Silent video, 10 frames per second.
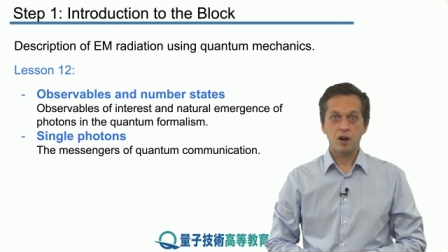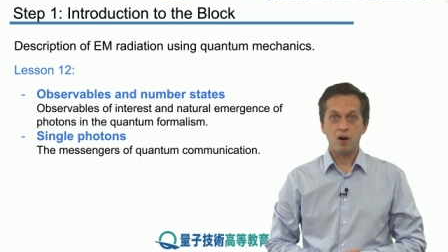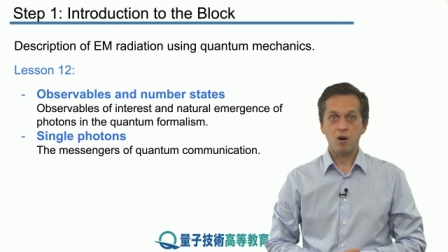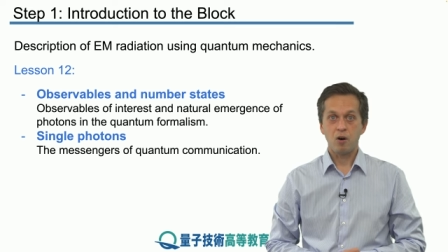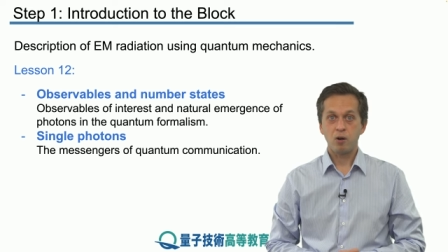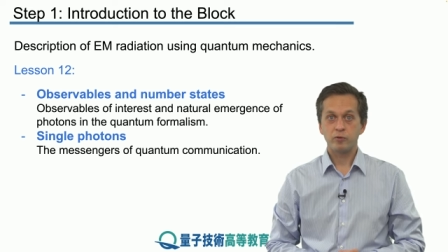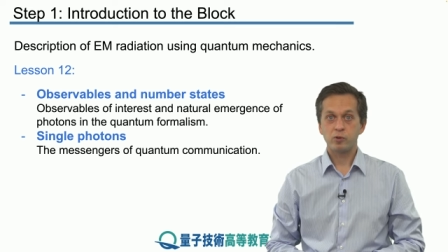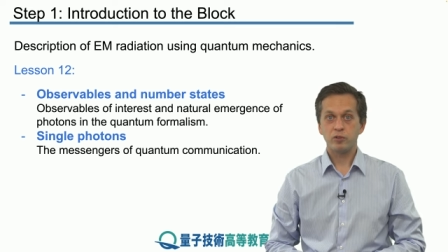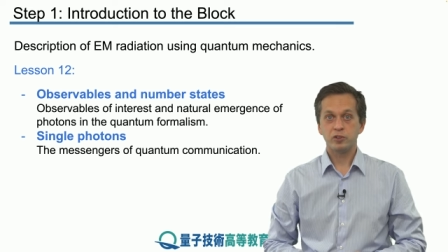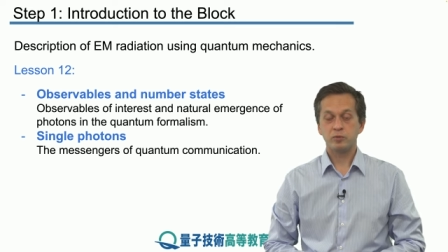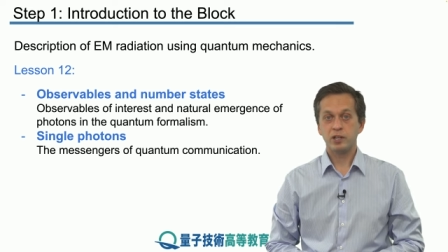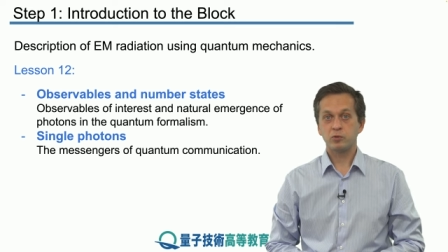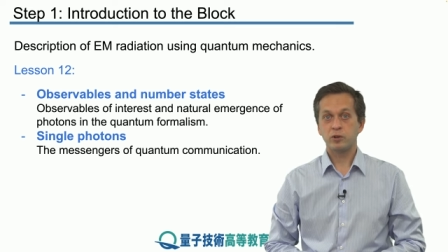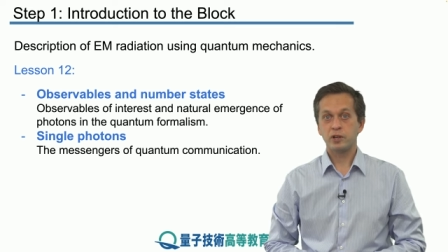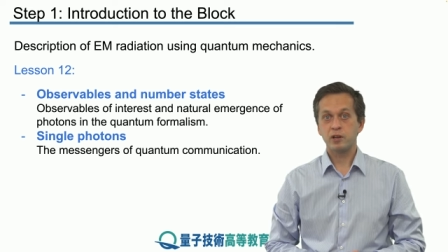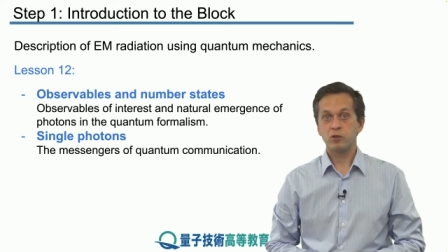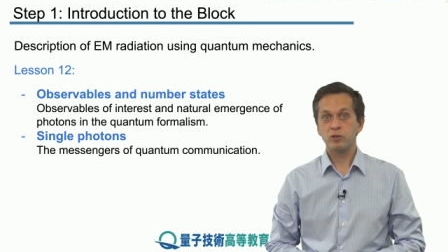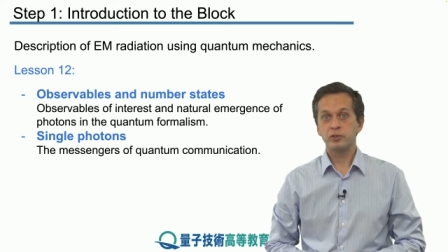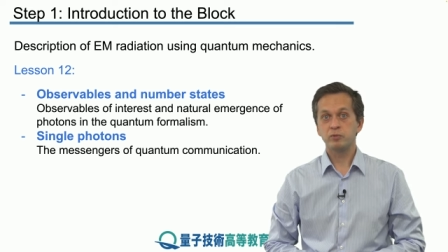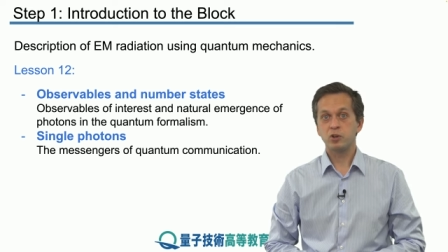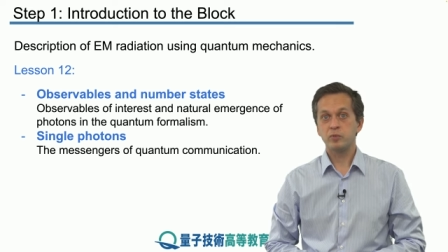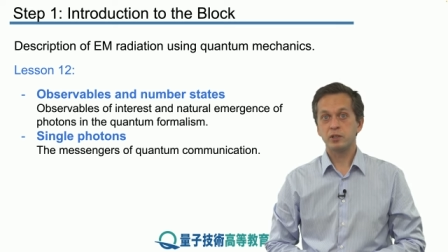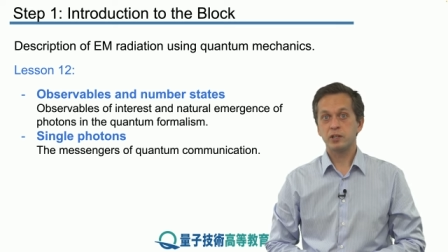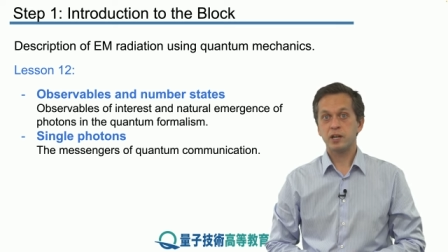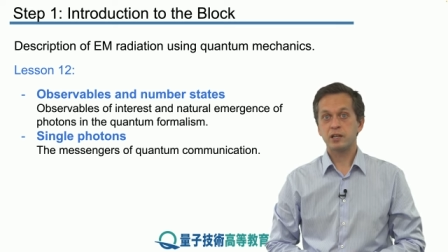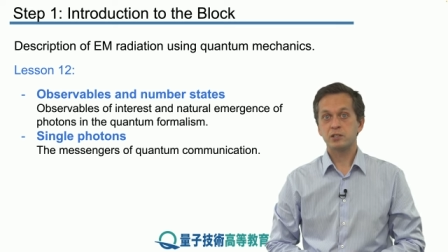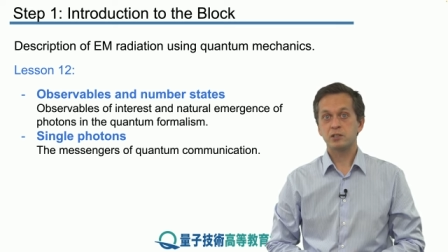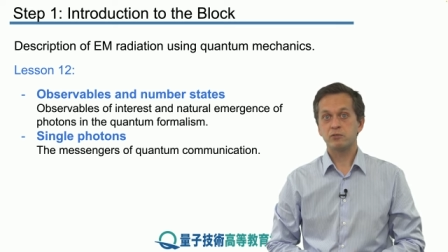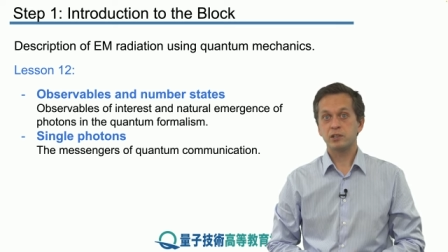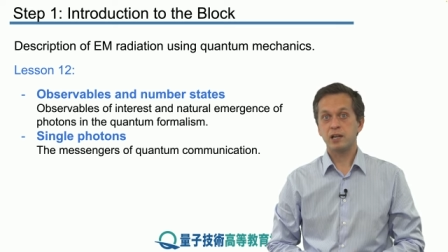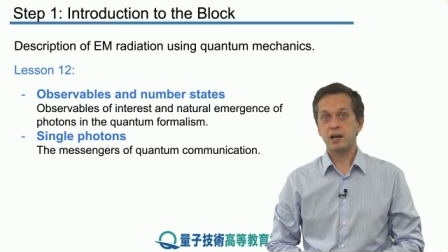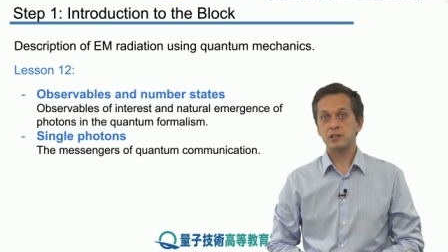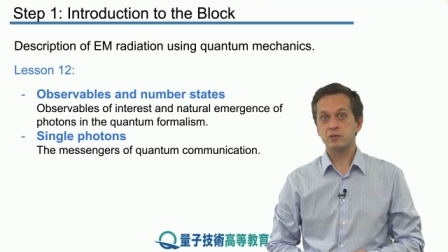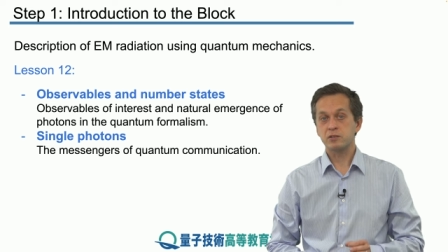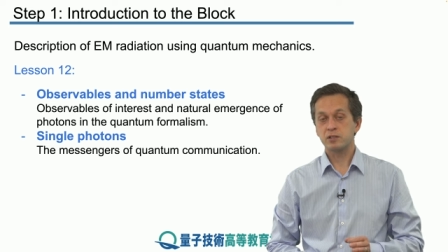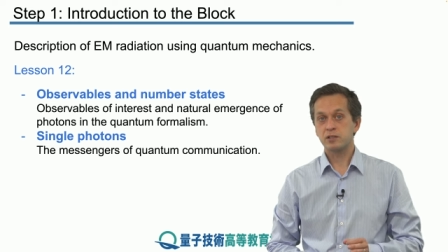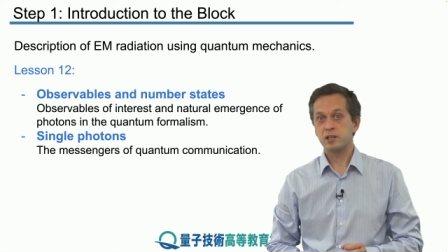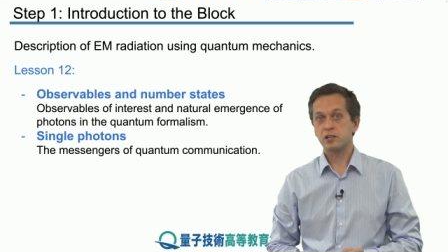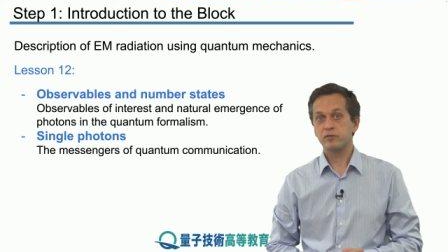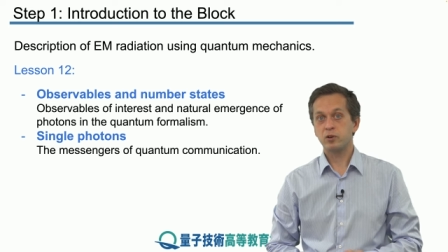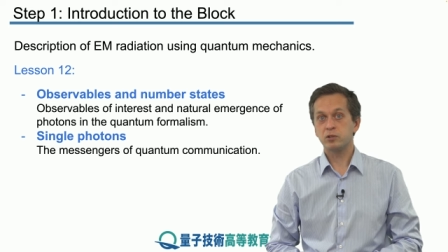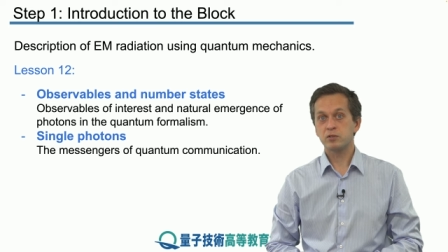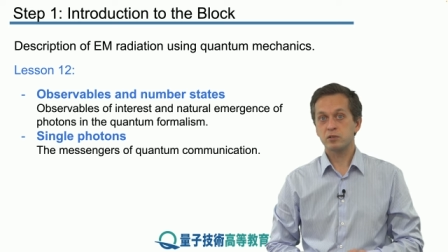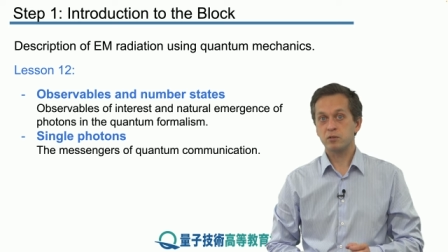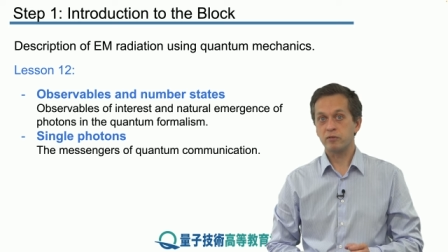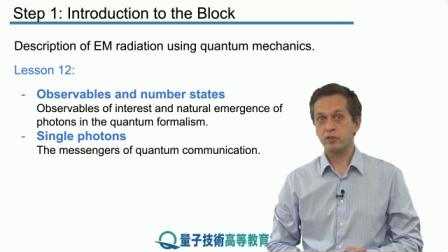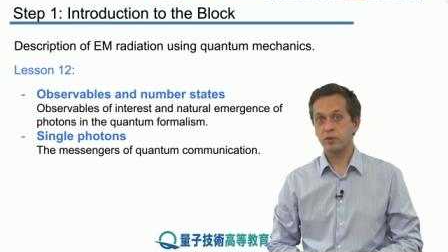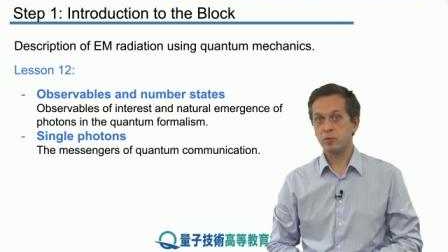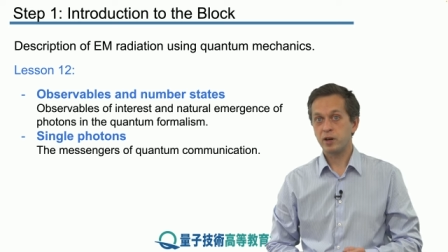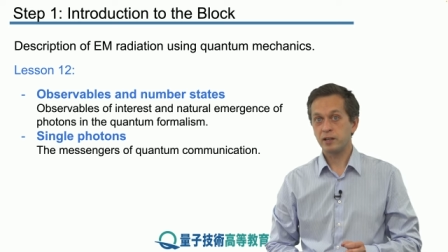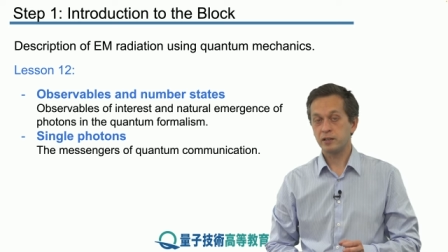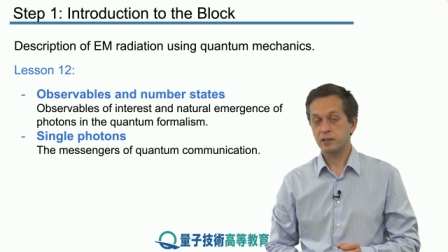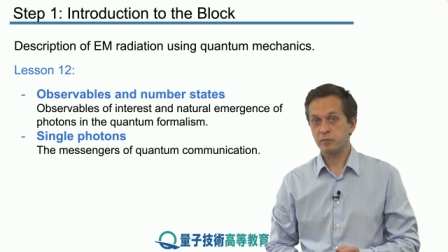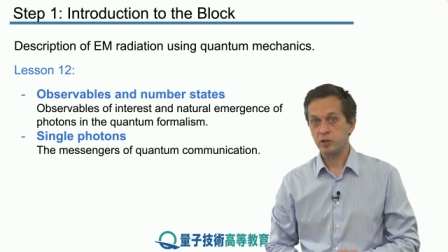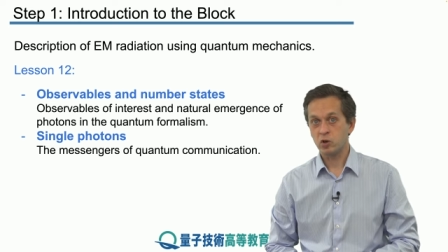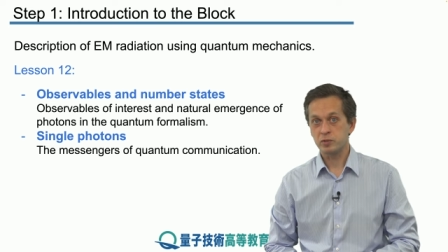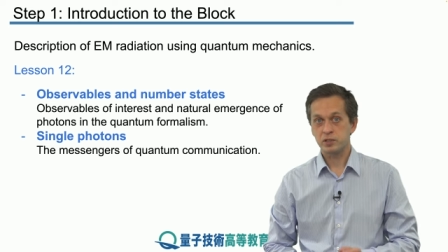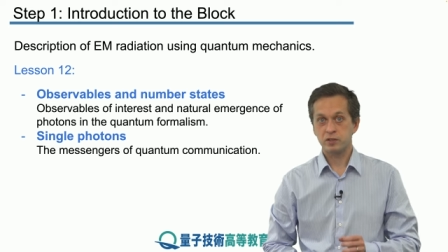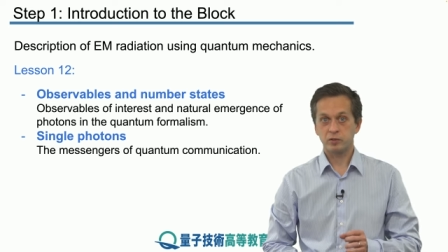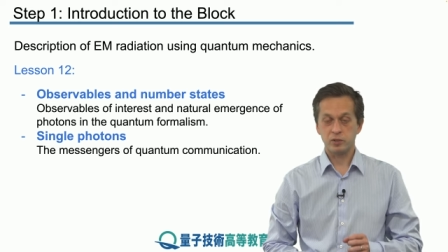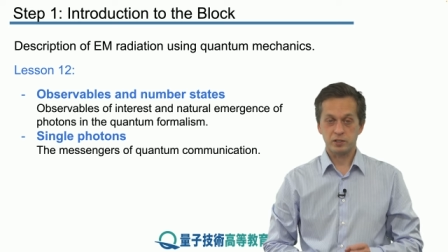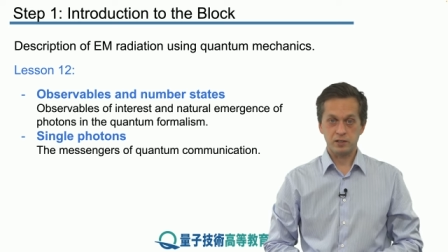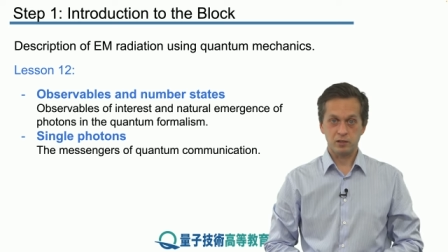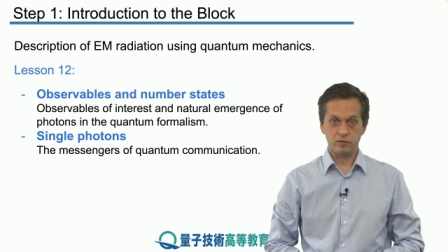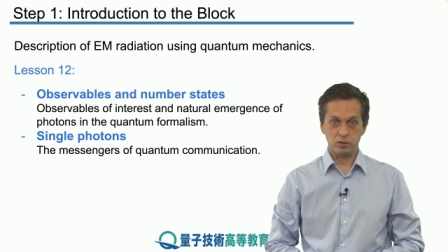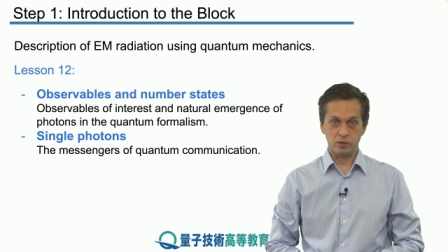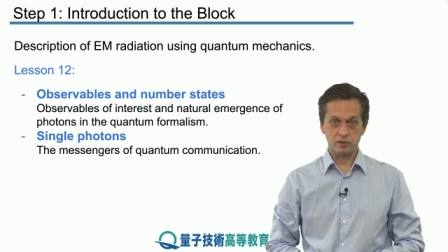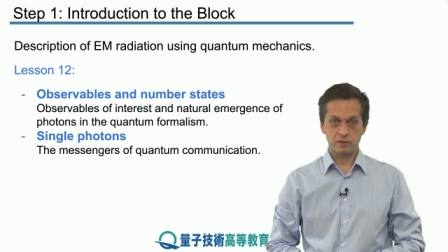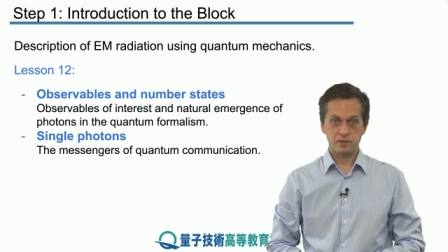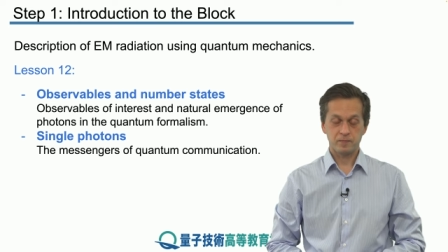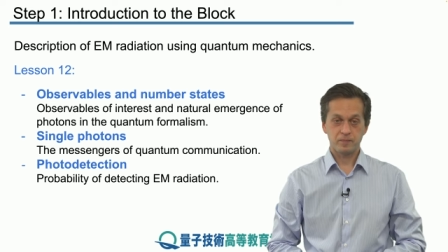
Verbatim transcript: All of quantum networking, quantum communication relies on single photons or phenomena that can be observed with single photons.